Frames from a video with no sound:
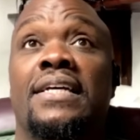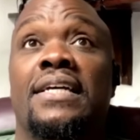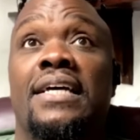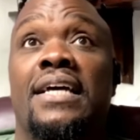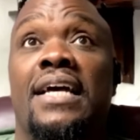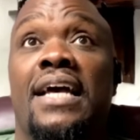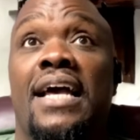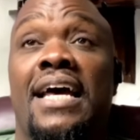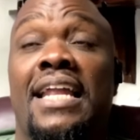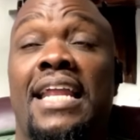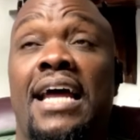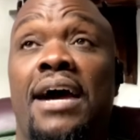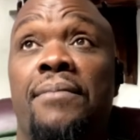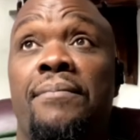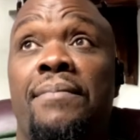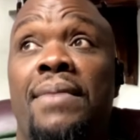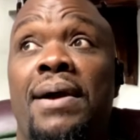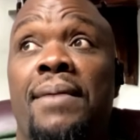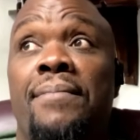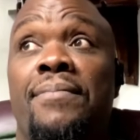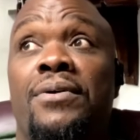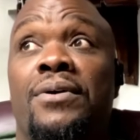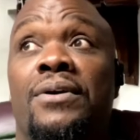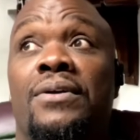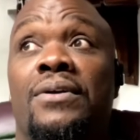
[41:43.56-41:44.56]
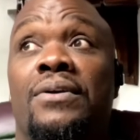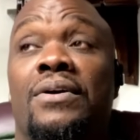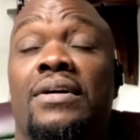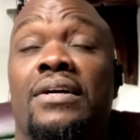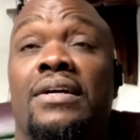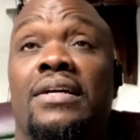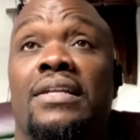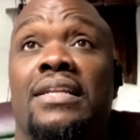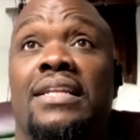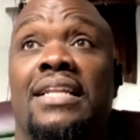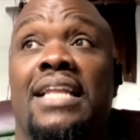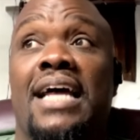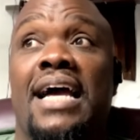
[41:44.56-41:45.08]
And I remember,
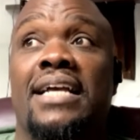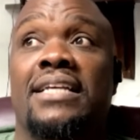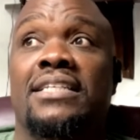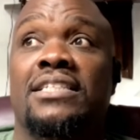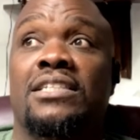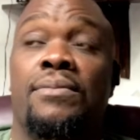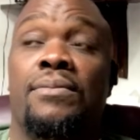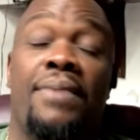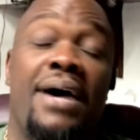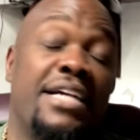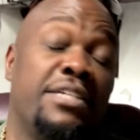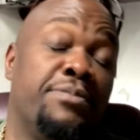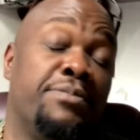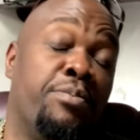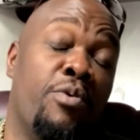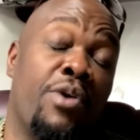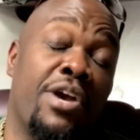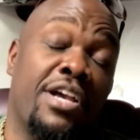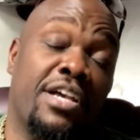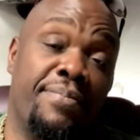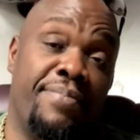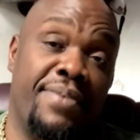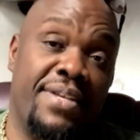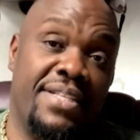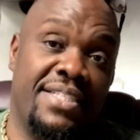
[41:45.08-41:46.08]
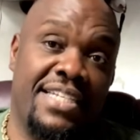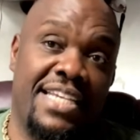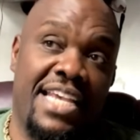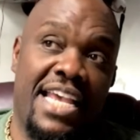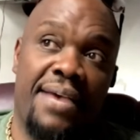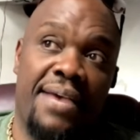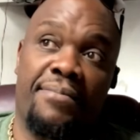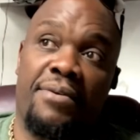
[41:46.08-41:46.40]
like, somebody's point could be 10,